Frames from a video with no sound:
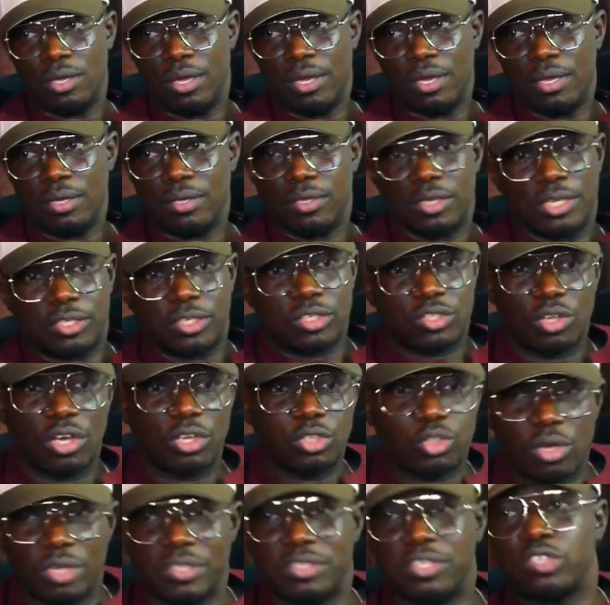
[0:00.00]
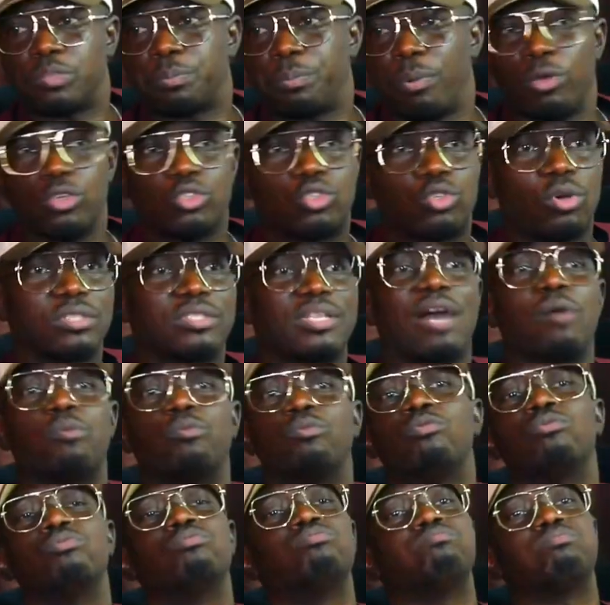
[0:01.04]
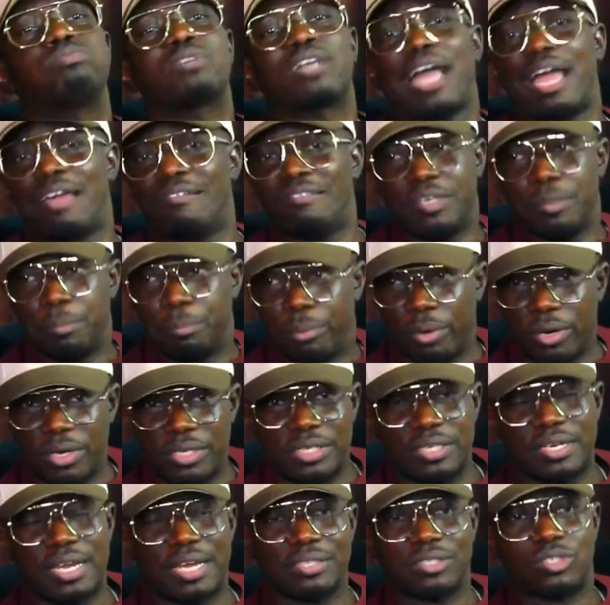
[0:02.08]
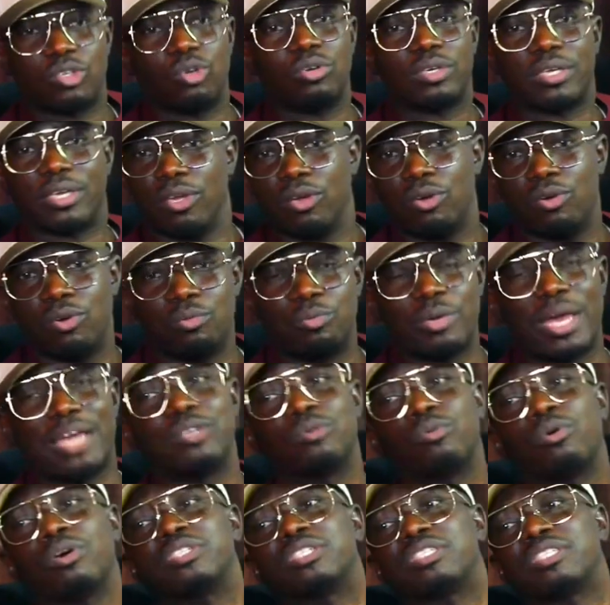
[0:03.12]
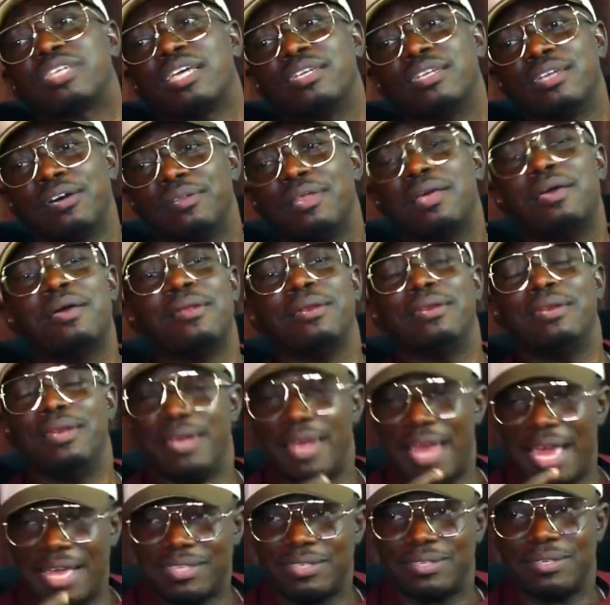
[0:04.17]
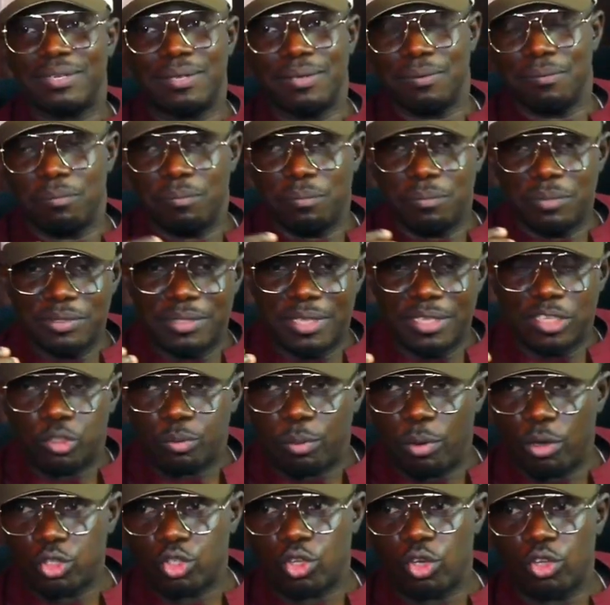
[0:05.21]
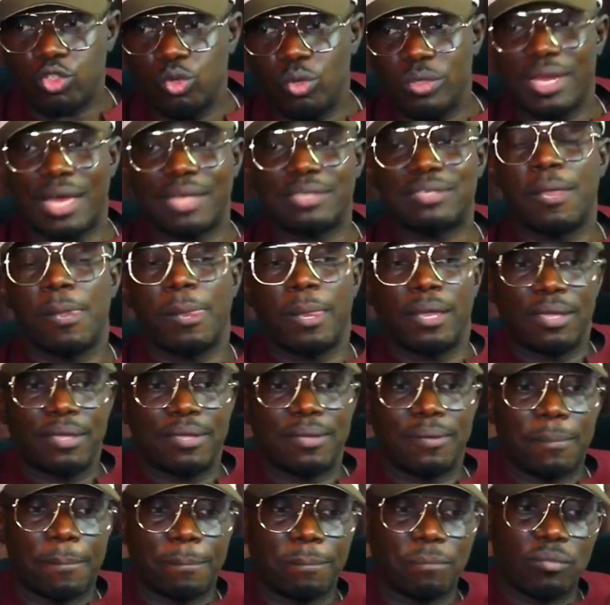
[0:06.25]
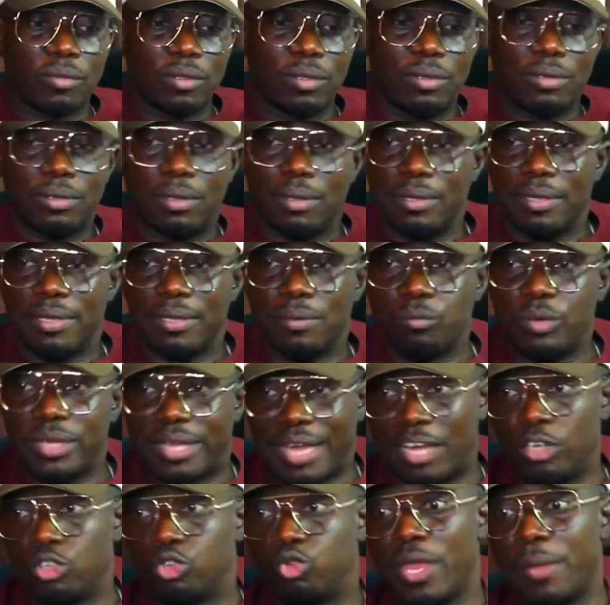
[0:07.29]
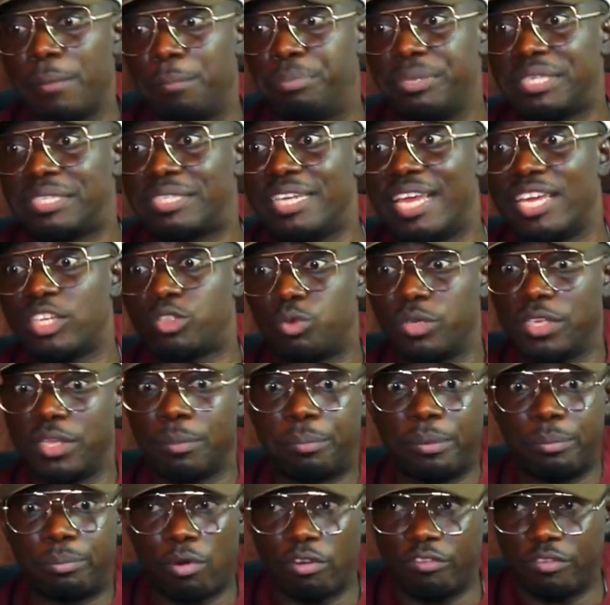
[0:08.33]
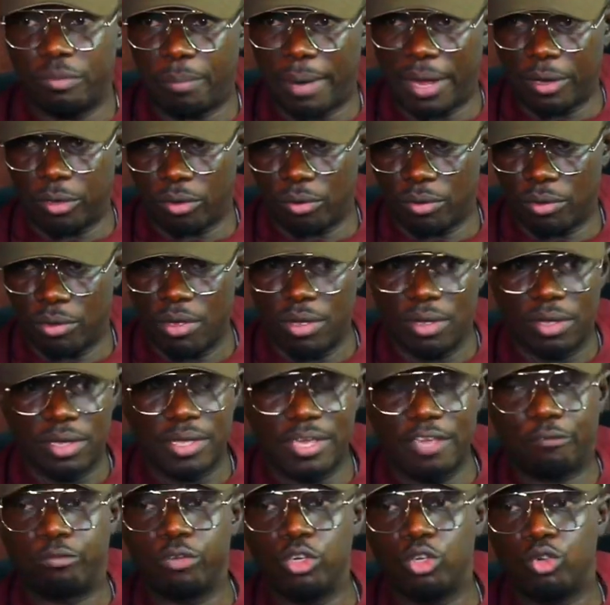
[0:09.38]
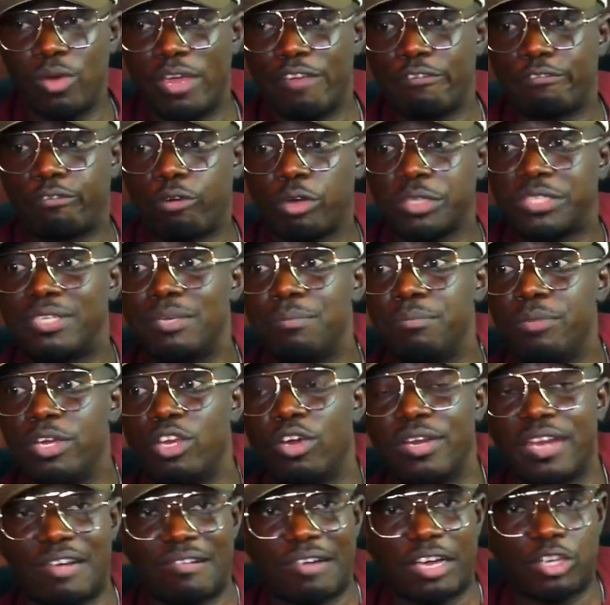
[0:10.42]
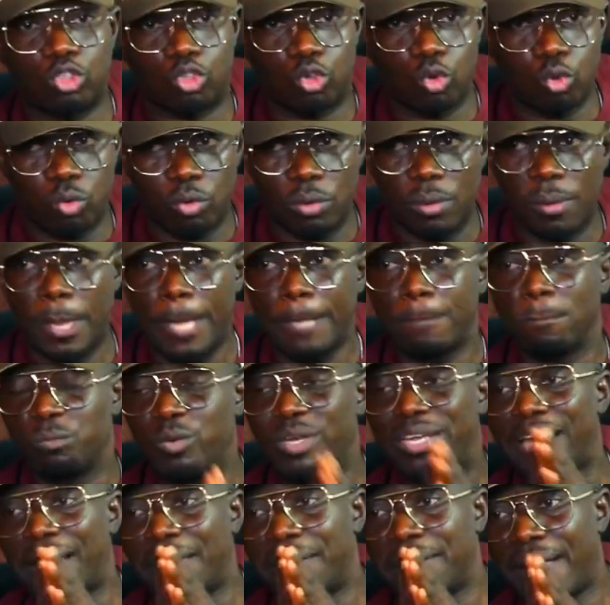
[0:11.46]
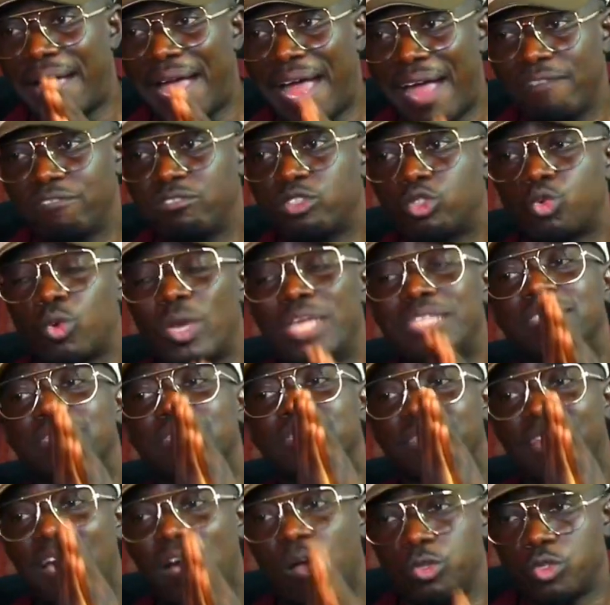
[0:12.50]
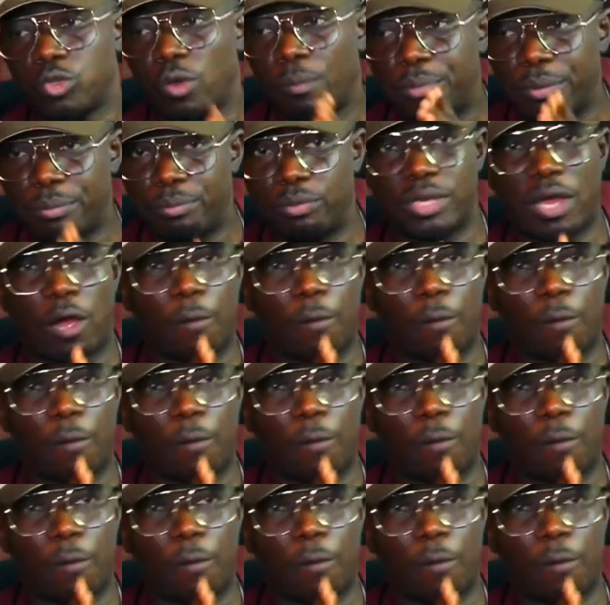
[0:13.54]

It is not just the sponsors that will carry the burden and say, okay, we are the ones selling out. Let the sponsors know that we can do a business with the people of Ibadan. If we do a 40 million naira show, we can have 20,000 people that will